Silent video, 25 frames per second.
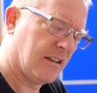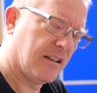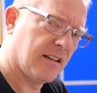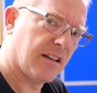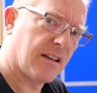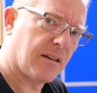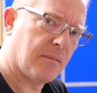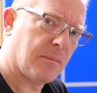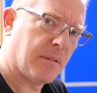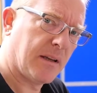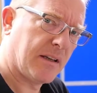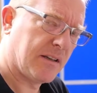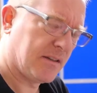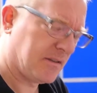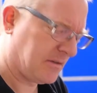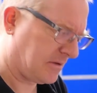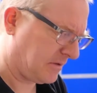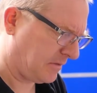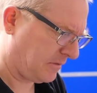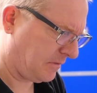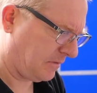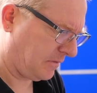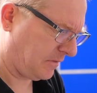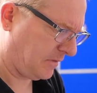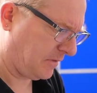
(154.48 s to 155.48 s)
little piece
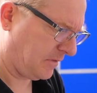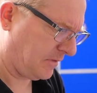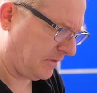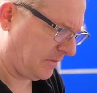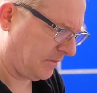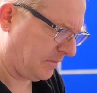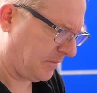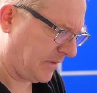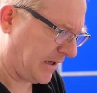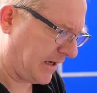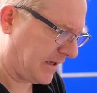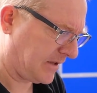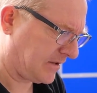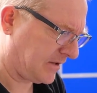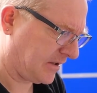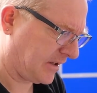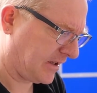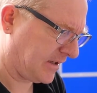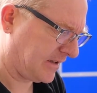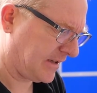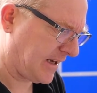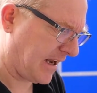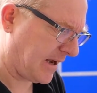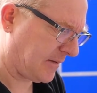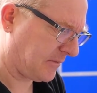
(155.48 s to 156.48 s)
of plastic
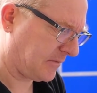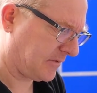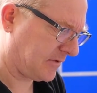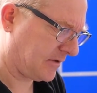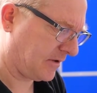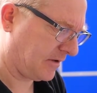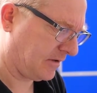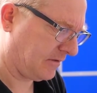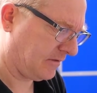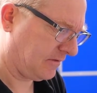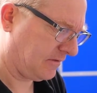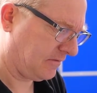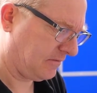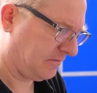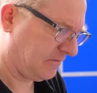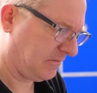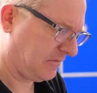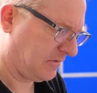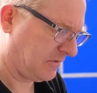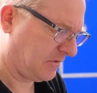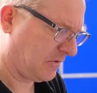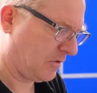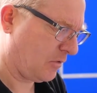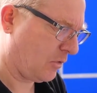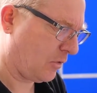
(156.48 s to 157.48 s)
adapter.
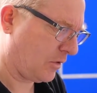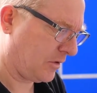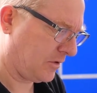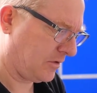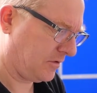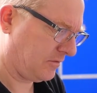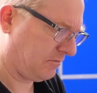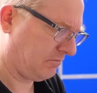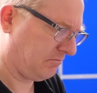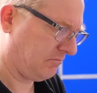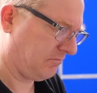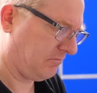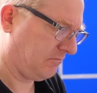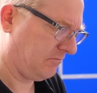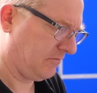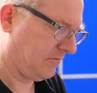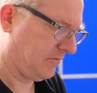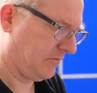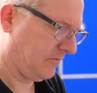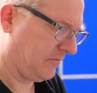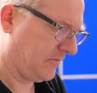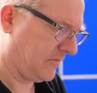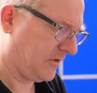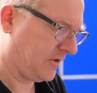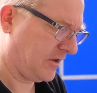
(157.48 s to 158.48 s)
Not quite
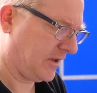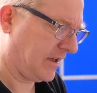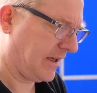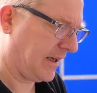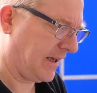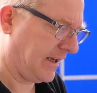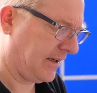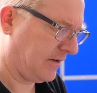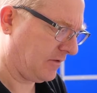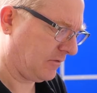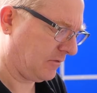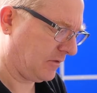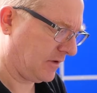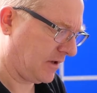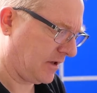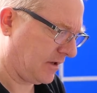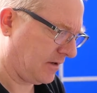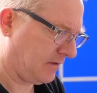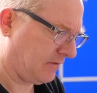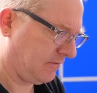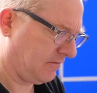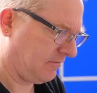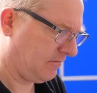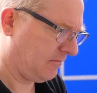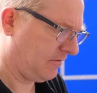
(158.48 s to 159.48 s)
so keen on
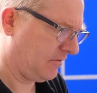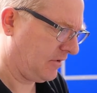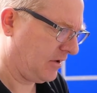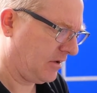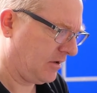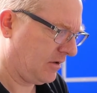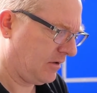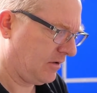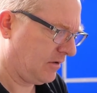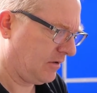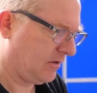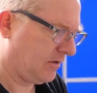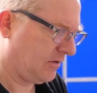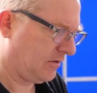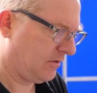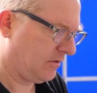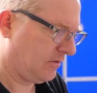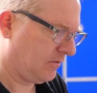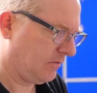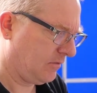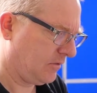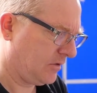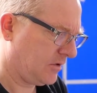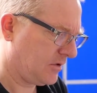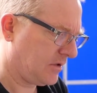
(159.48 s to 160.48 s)
that,
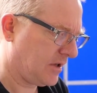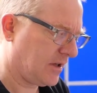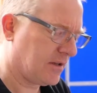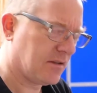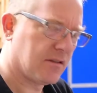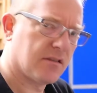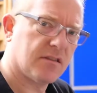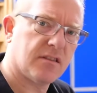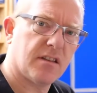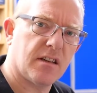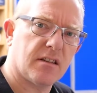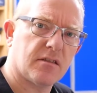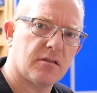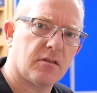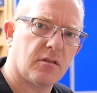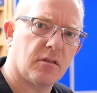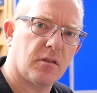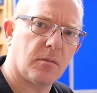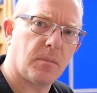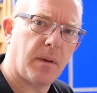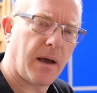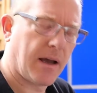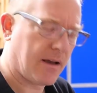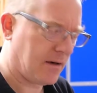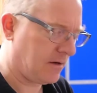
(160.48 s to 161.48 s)
which then sits on
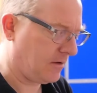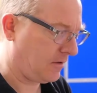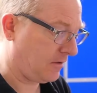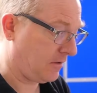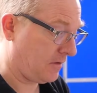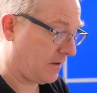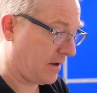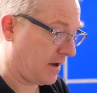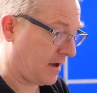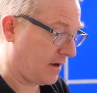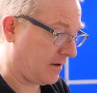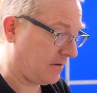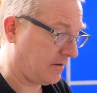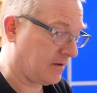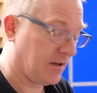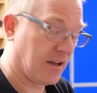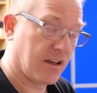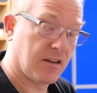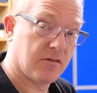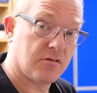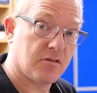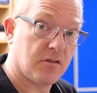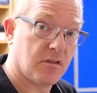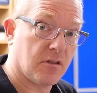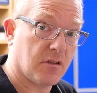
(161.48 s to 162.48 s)
the back like that and
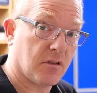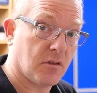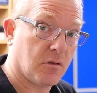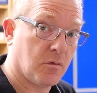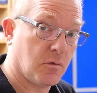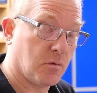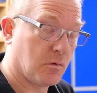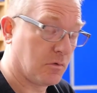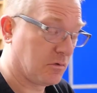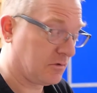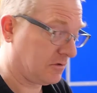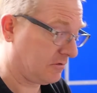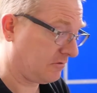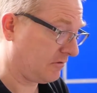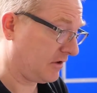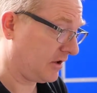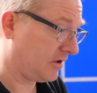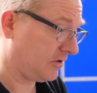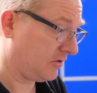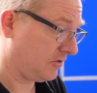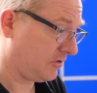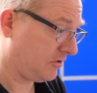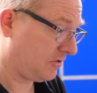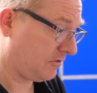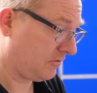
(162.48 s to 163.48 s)
gives you the quarter
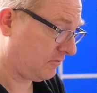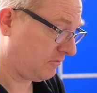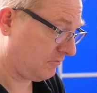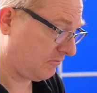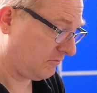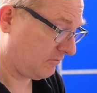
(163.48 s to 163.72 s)
inch.